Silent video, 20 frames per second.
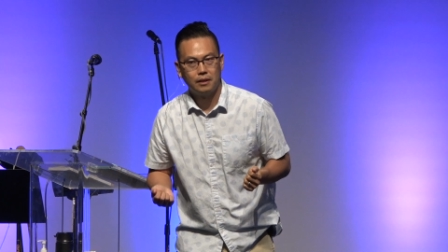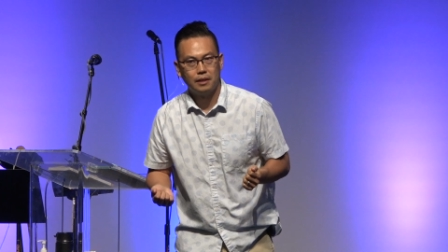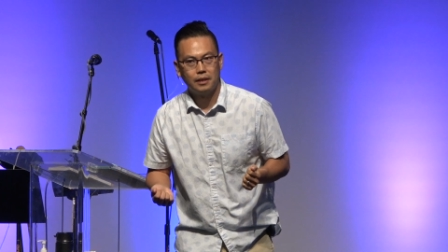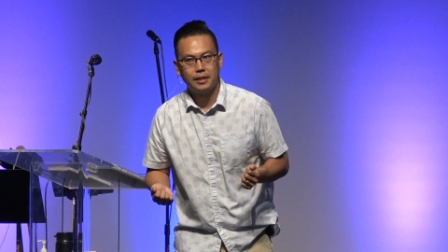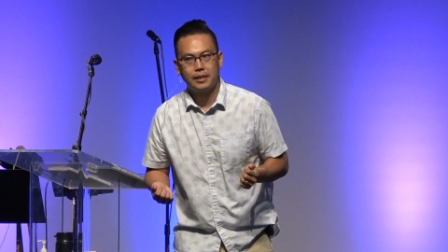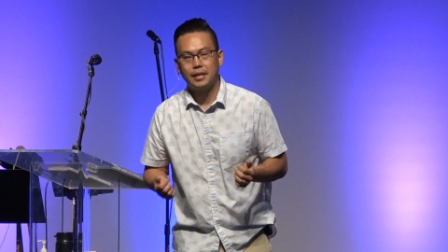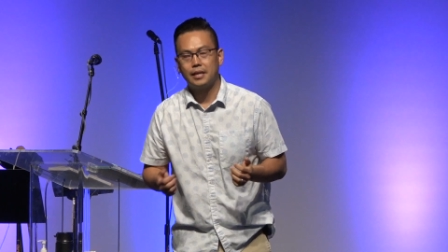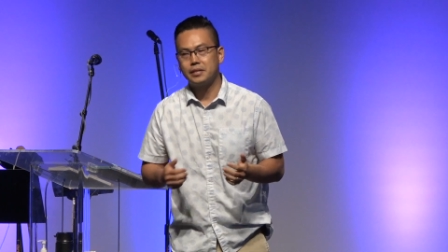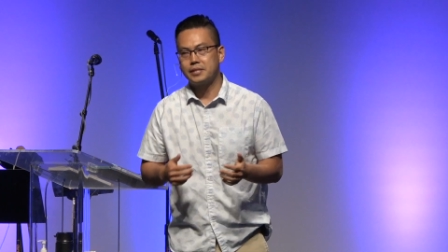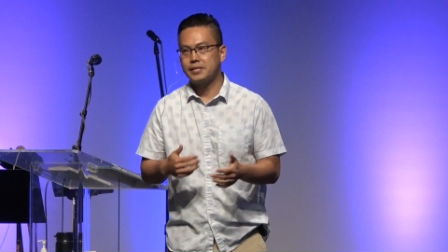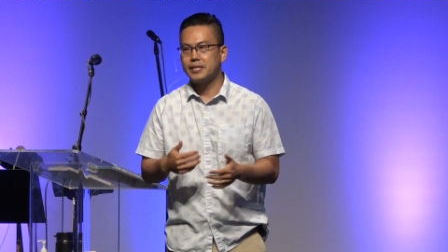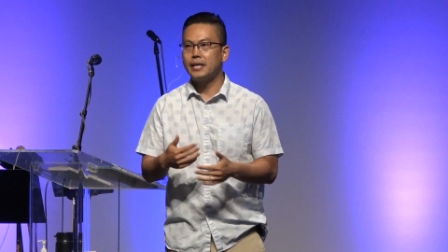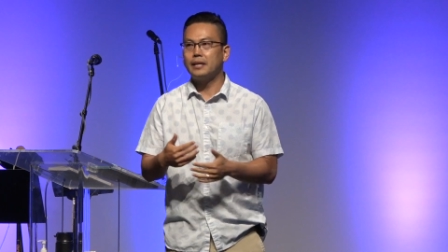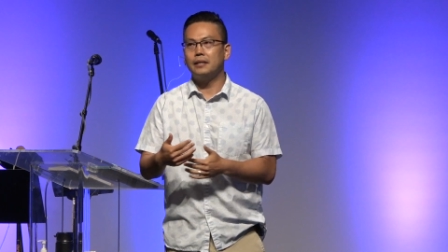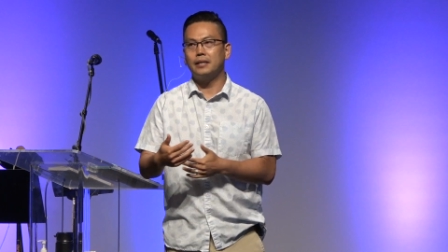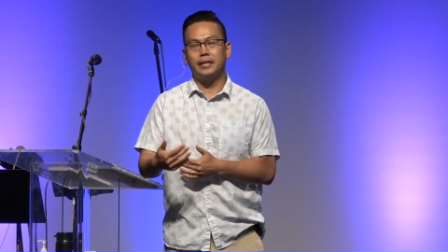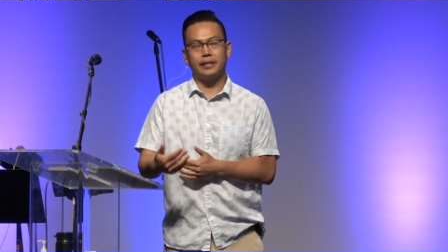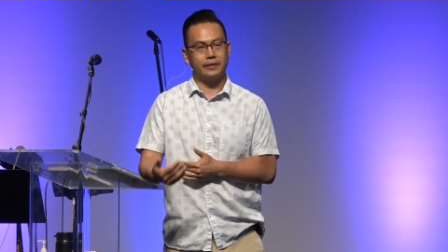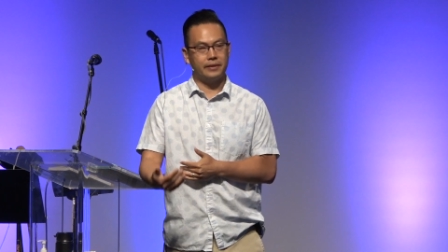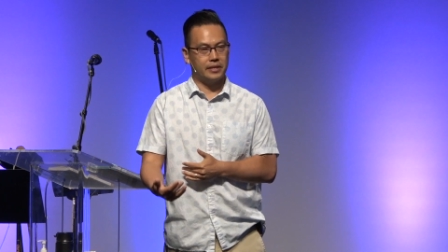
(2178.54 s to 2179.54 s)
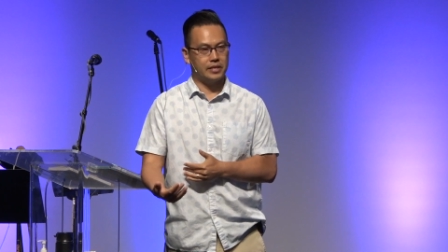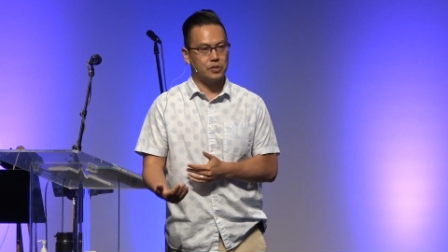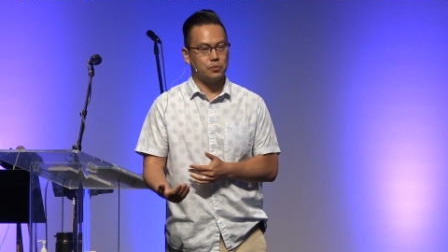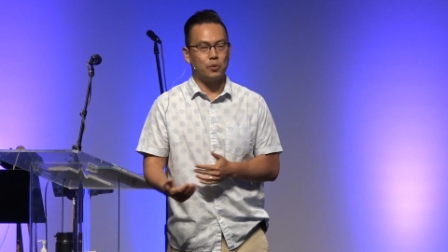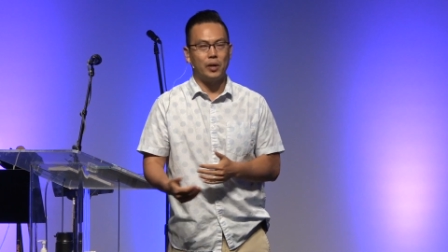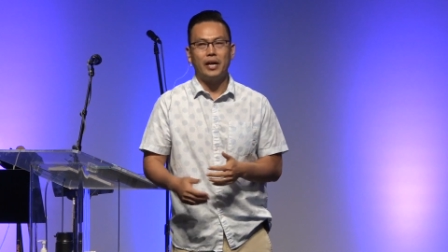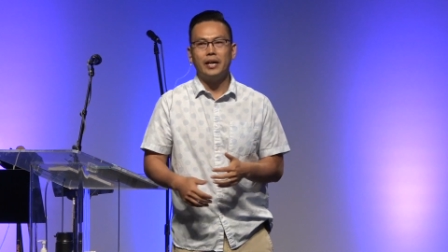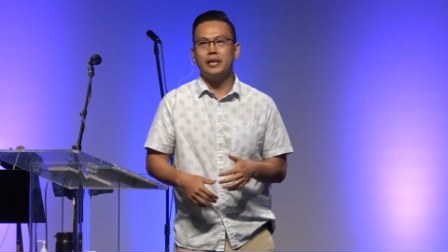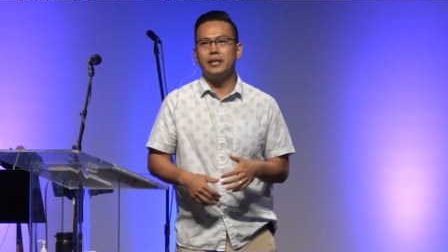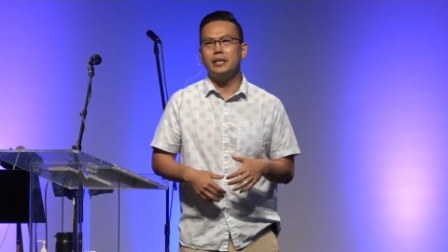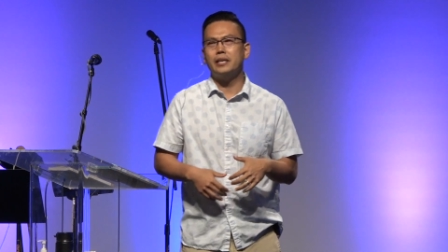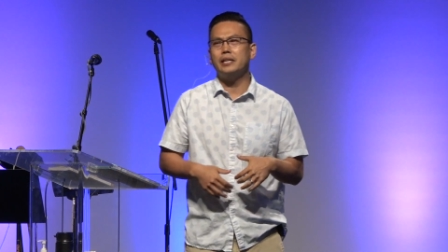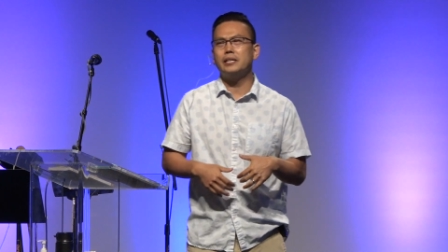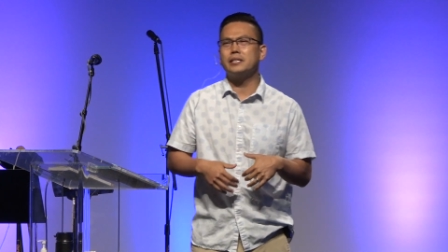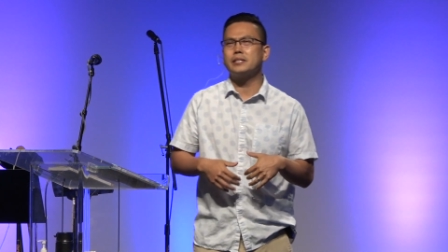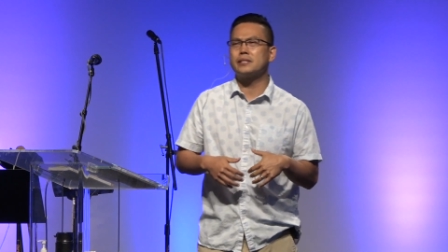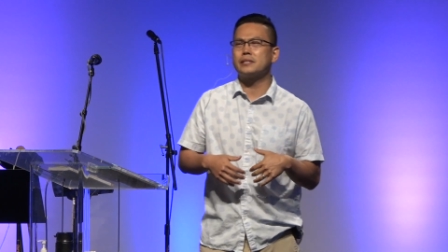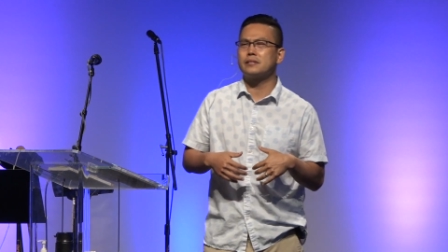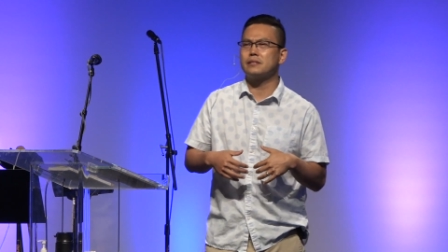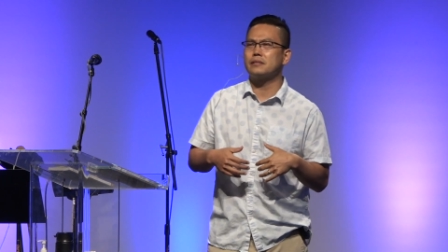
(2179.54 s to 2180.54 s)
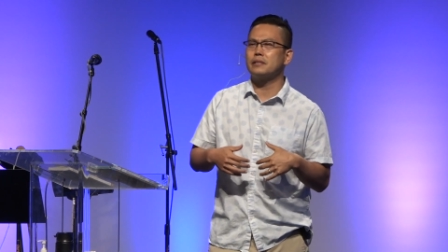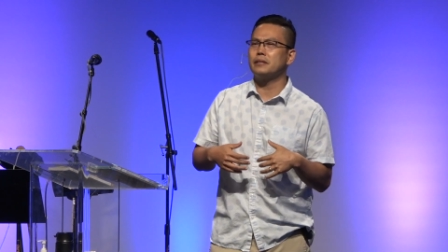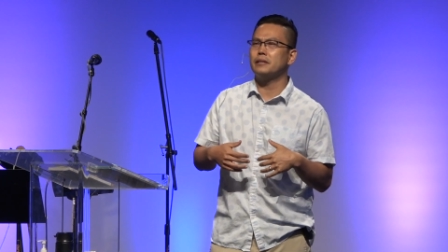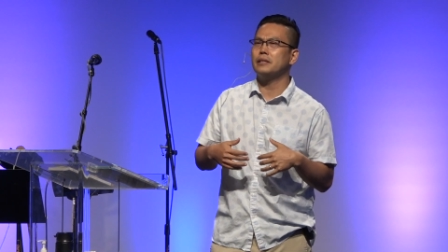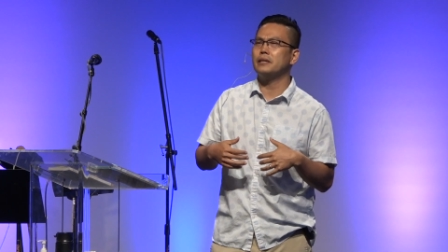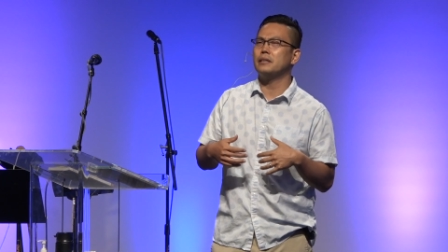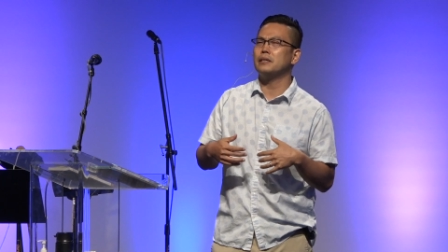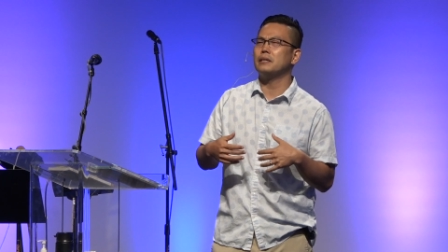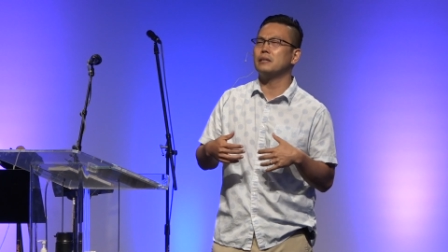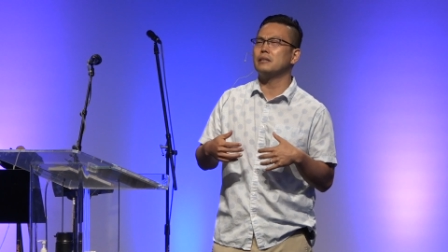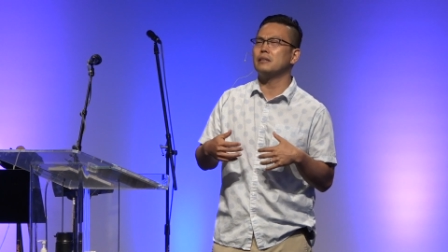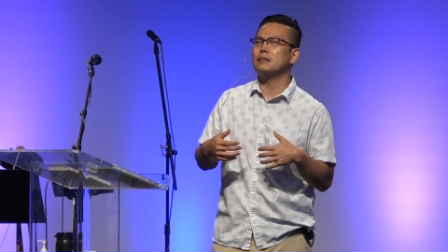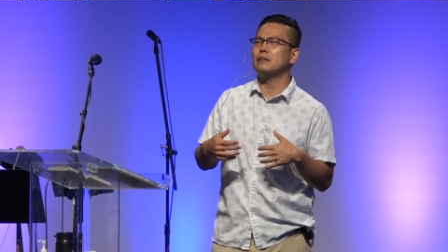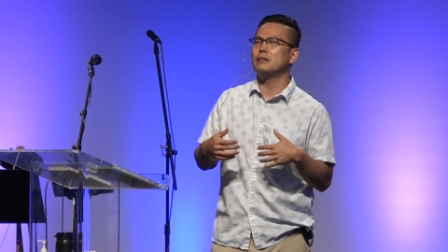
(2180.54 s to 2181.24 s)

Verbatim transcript: And I say it like this Why is the